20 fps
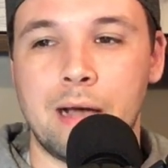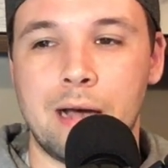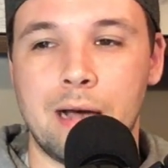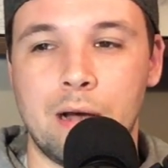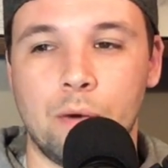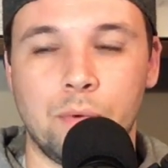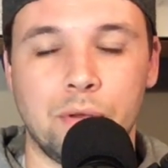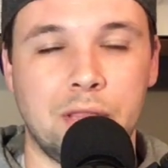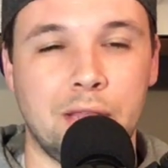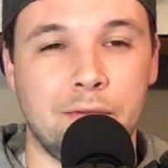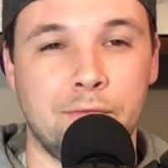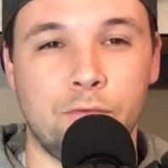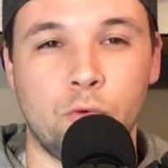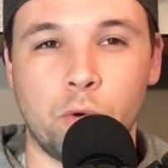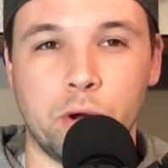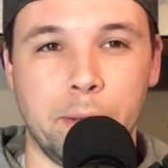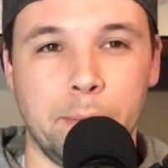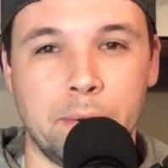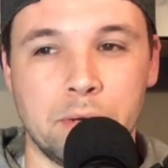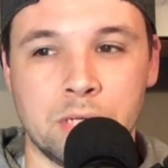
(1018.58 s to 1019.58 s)
within
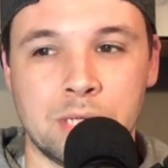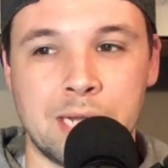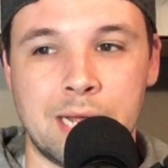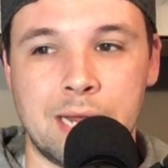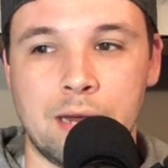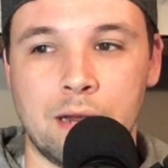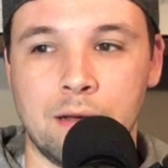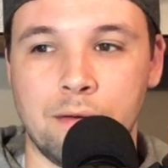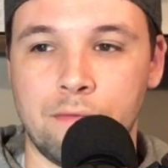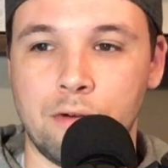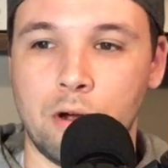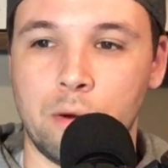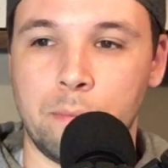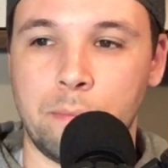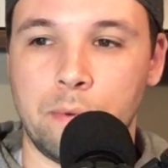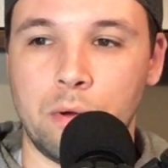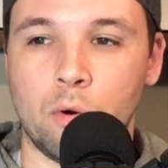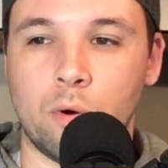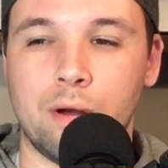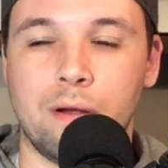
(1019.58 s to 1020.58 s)
40% of
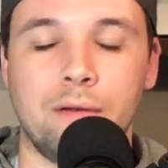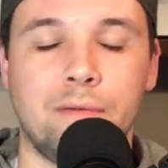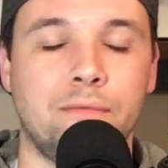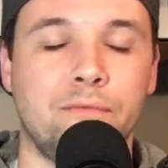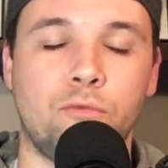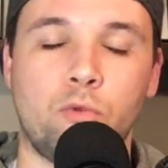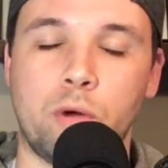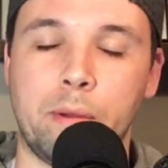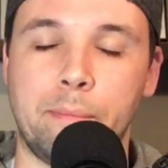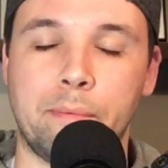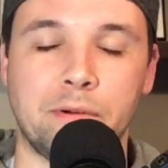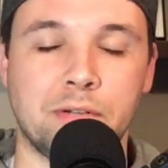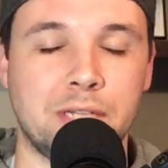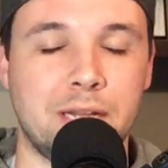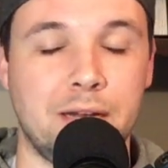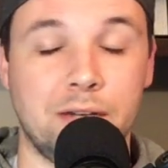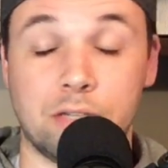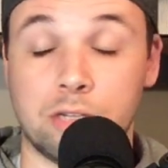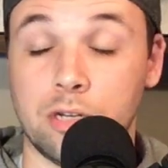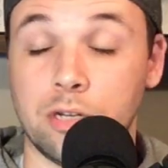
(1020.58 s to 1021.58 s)

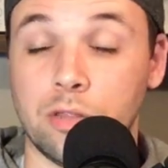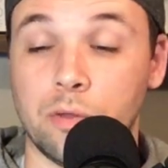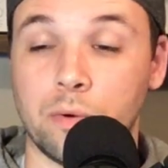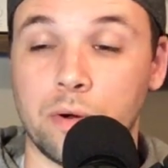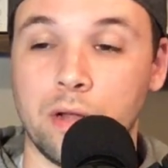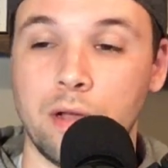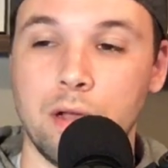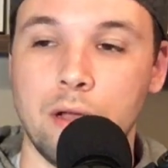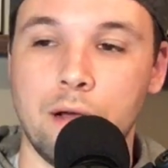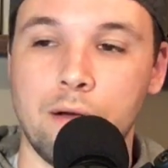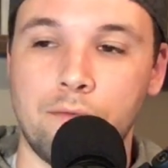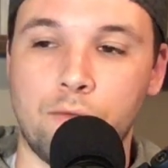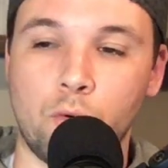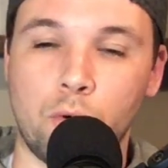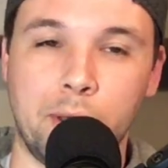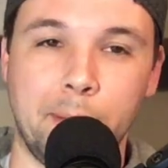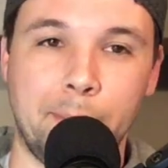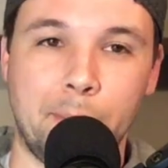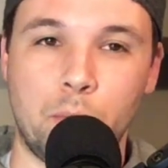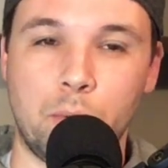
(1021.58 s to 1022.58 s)
40%, good Lord, 40
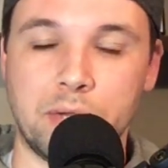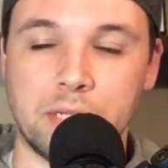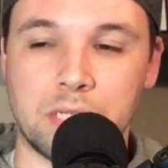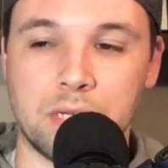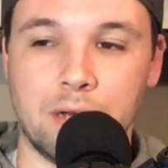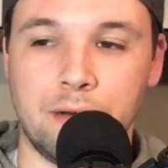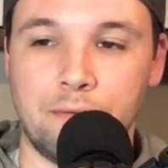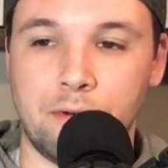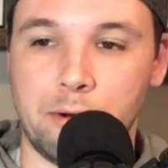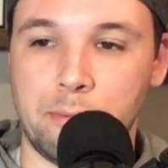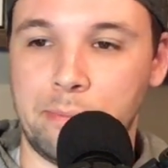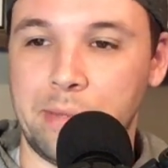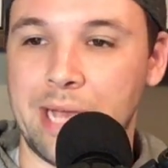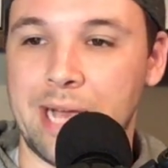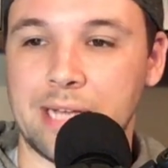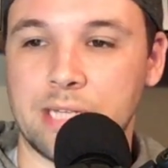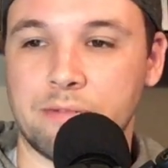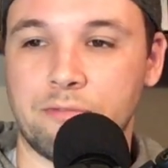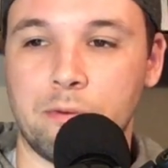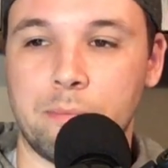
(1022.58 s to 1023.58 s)
points of
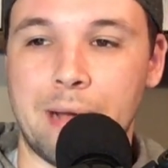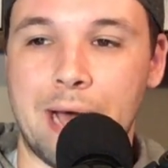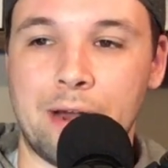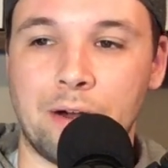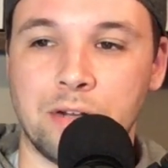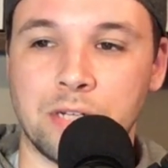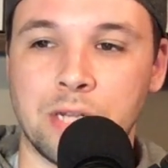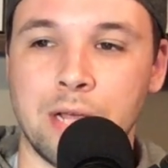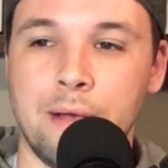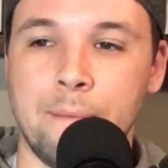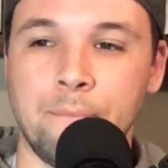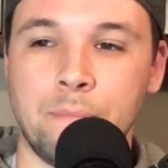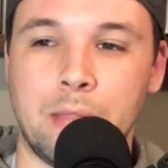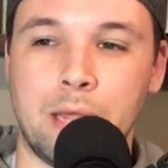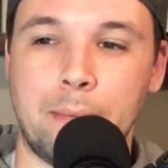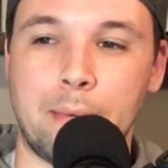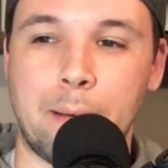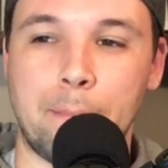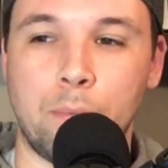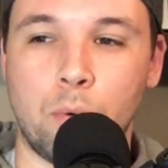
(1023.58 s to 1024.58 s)
OPS for batters, and
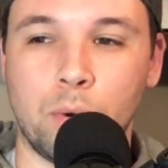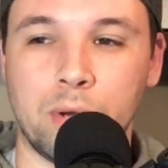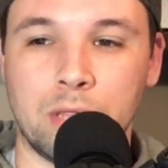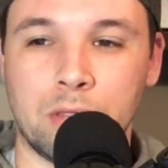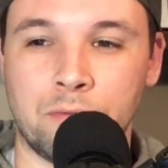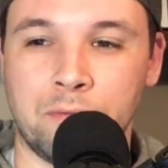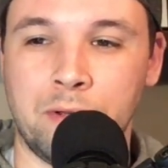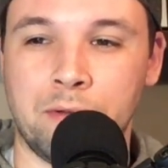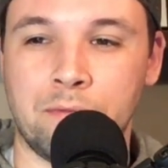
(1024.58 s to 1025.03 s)
about 0.3